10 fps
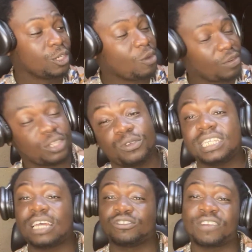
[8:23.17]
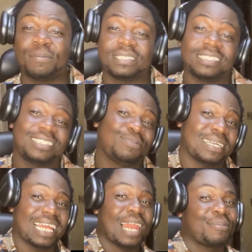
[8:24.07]
don't forget to hit that subscribe button, smash
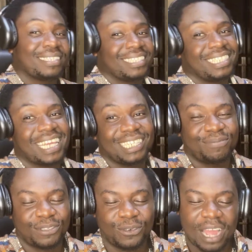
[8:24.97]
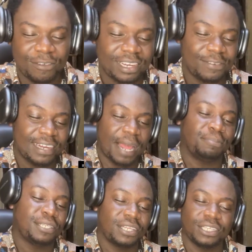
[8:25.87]
that like button, share this video. I really
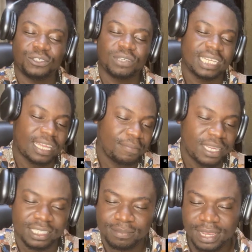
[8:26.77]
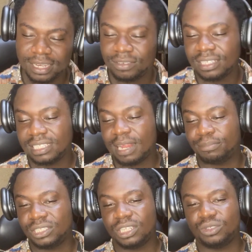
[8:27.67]
appreciate you guys. Are amazing, man. Honestly, I
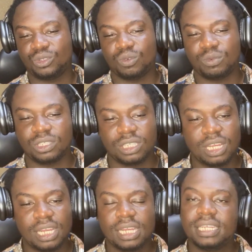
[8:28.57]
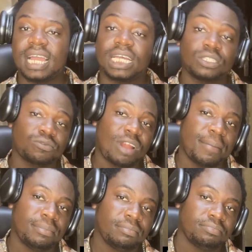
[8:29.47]
appreciate you so much. Yeah,
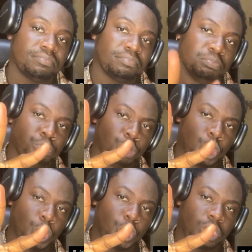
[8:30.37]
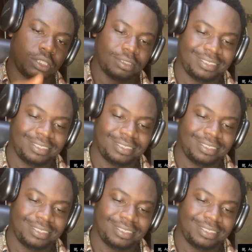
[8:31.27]
subscribe. Peace.